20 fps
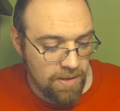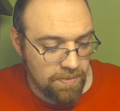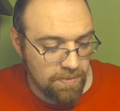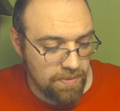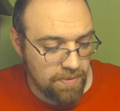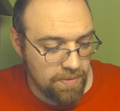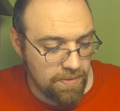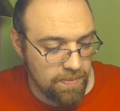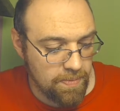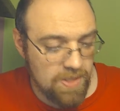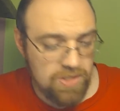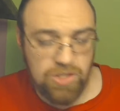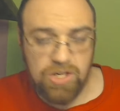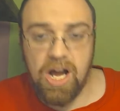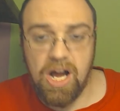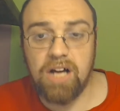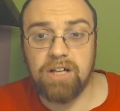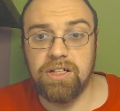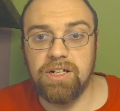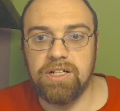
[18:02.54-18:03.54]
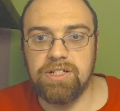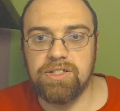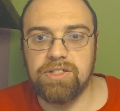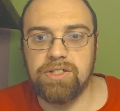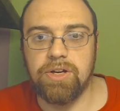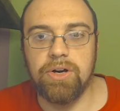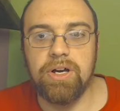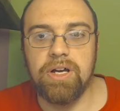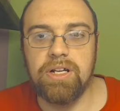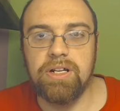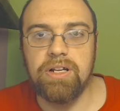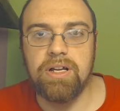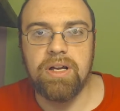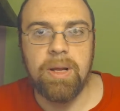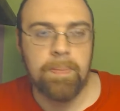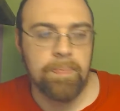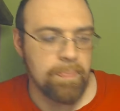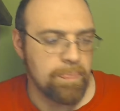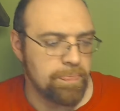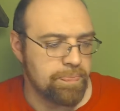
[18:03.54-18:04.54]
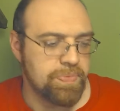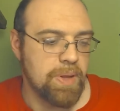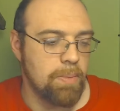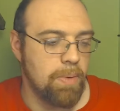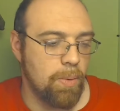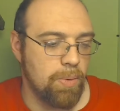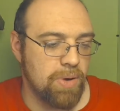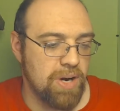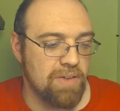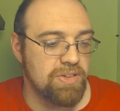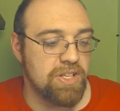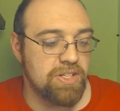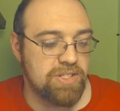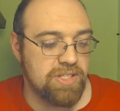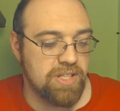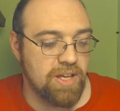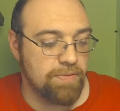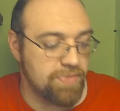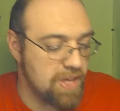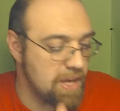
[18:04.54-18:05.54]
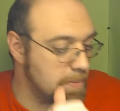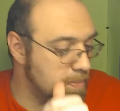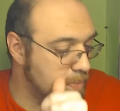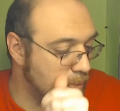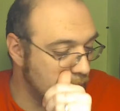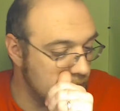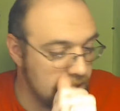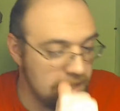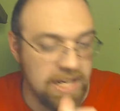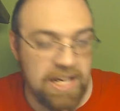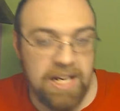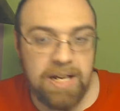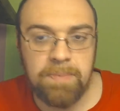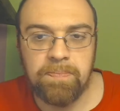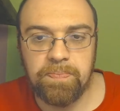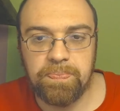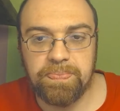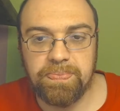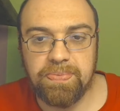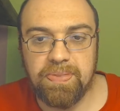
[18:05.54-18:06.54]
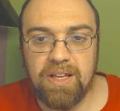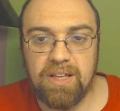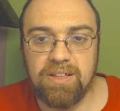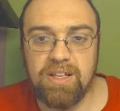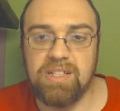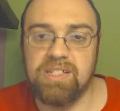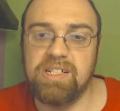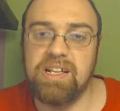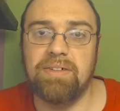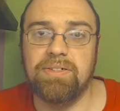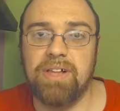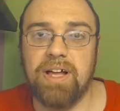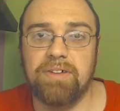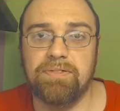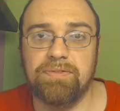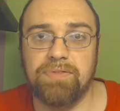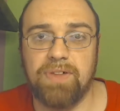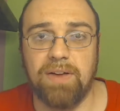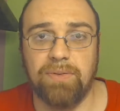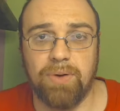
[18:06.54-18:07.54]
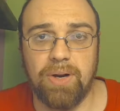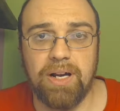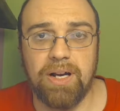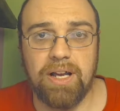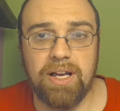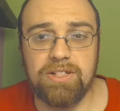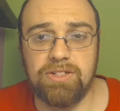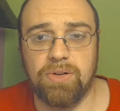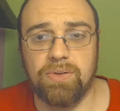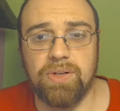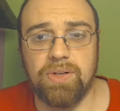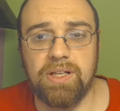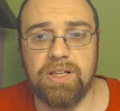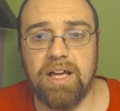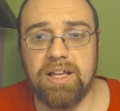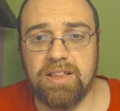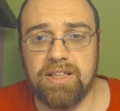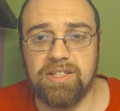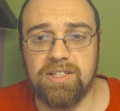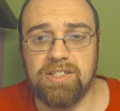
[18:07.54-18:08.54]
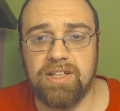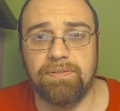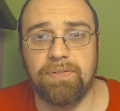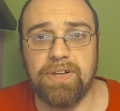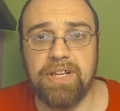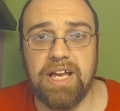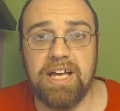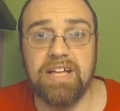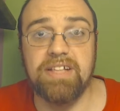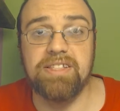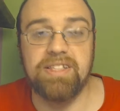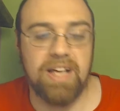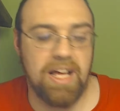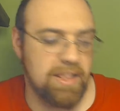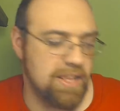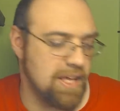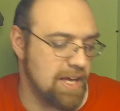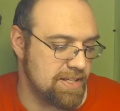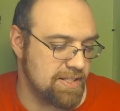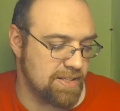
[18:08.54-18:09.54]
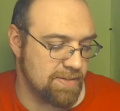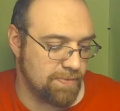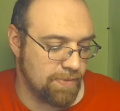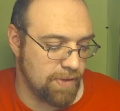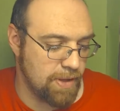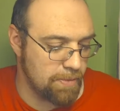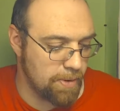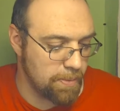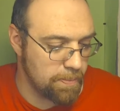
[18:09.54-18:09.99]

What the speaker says: the chocolate is good, but whatever the stuff they put it in, it doesn't have a lot of flavor in it. It's only, like, the stuff on the inside that has the flavor.